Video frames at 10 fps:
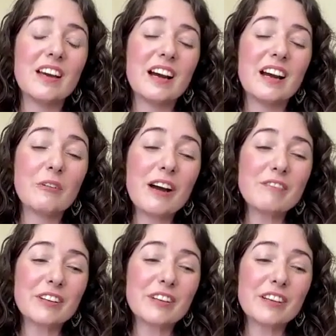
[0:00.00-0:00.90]

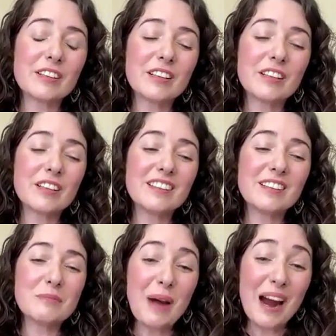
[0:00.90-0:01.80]
However,
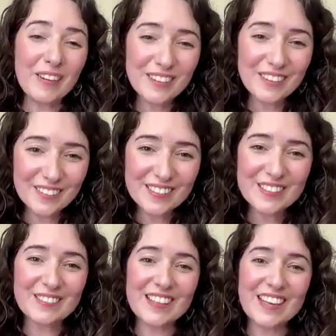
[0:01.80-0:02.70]
the paradox
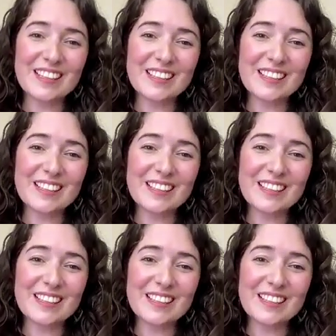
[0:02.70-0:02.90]
of that